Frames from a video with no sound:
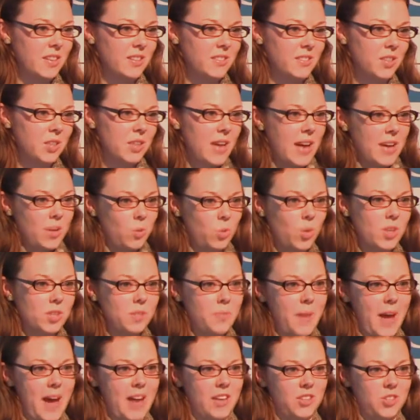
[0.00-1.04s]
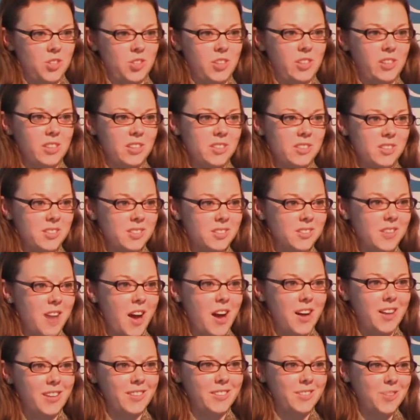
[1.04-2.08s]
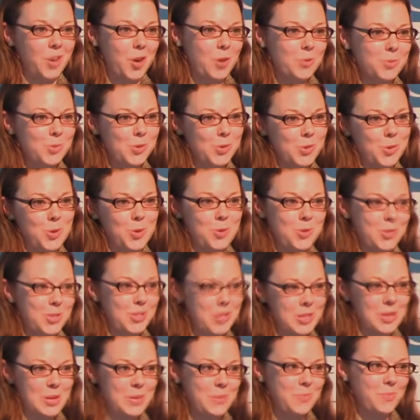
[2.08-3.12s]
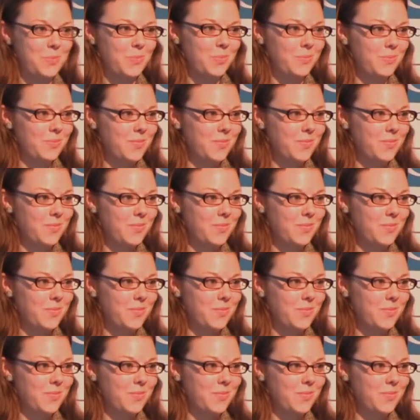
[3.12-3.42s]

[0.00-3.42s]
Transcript: that this was patchy. It's not the arms control regime,